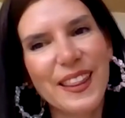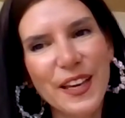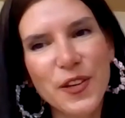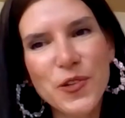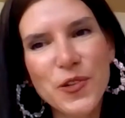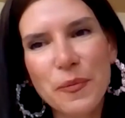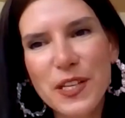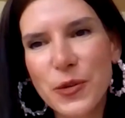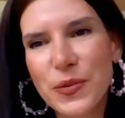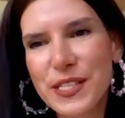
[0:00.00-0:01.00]
Thank you so much,
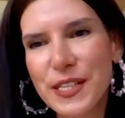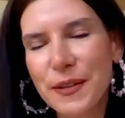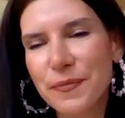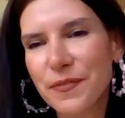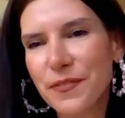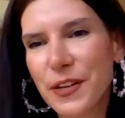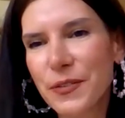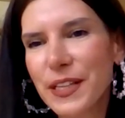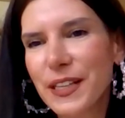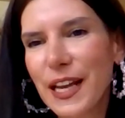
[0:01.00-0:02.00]
Christy.
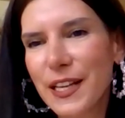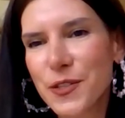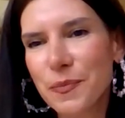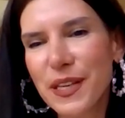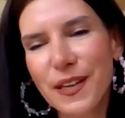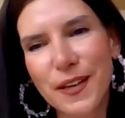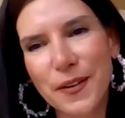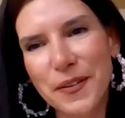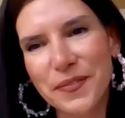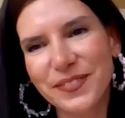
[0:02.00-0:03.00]
Very glad to be here.